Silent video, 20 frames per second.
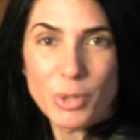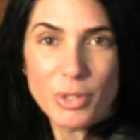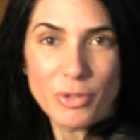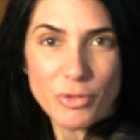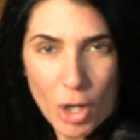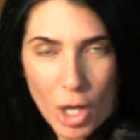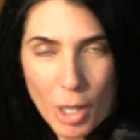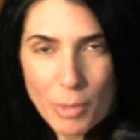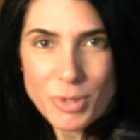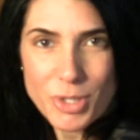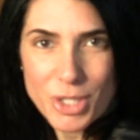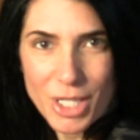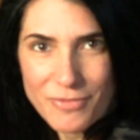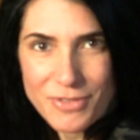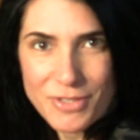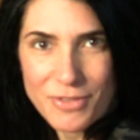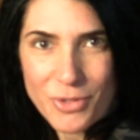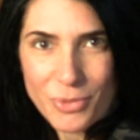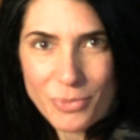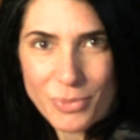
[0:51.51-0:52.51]
with top
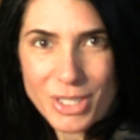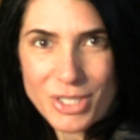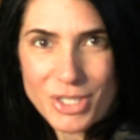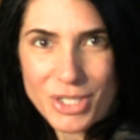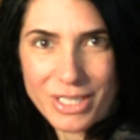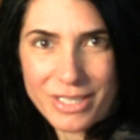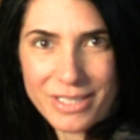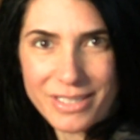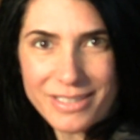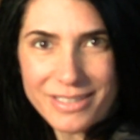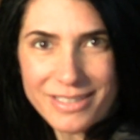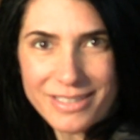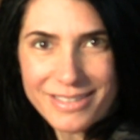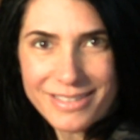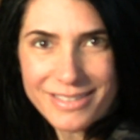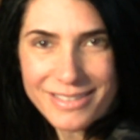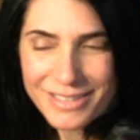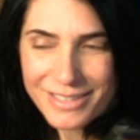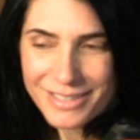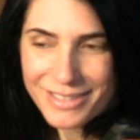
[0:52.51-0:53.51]
chefs of the region.
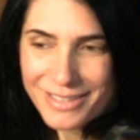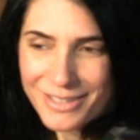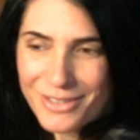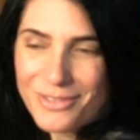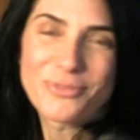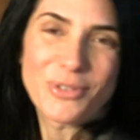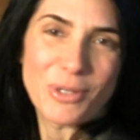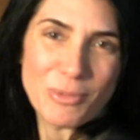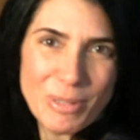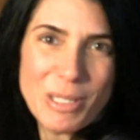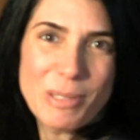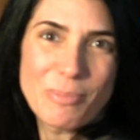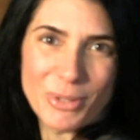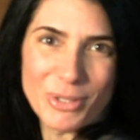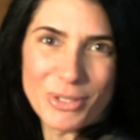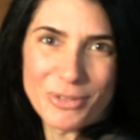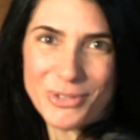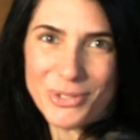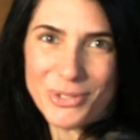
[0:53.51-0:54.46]
For people, of